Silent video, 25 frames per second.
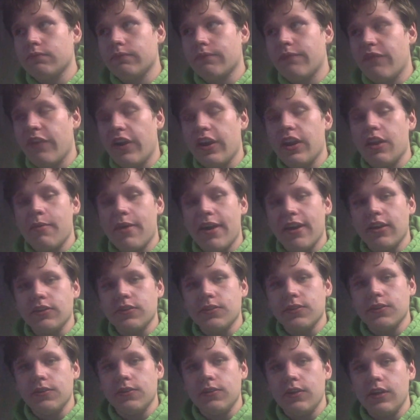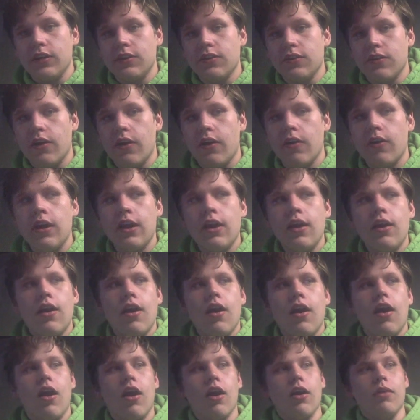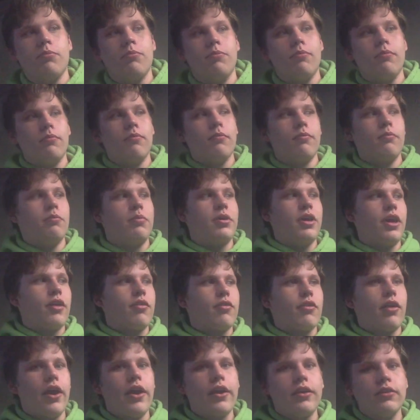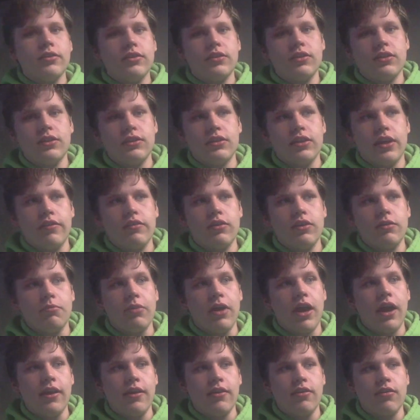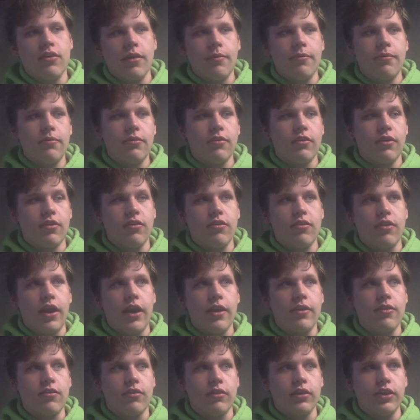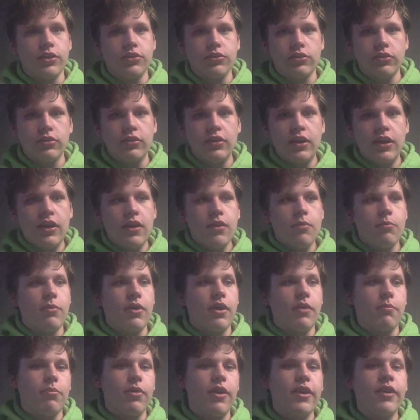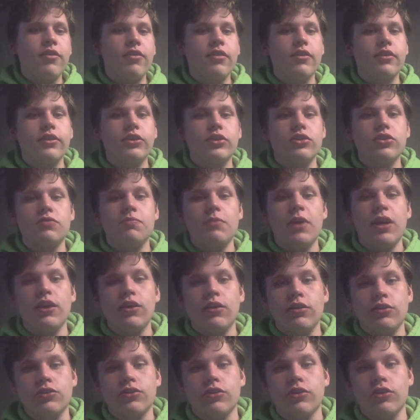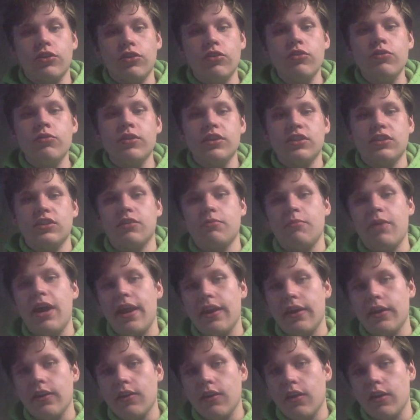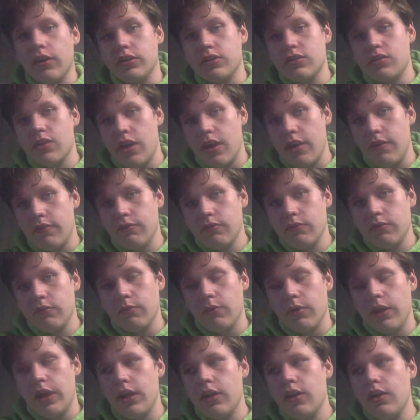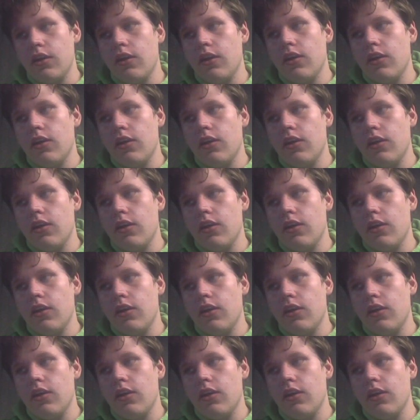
fundamentals you need to know are BSI, scene safety, body substance isolation. Basically, just making sure you, as the medic, are safe, right?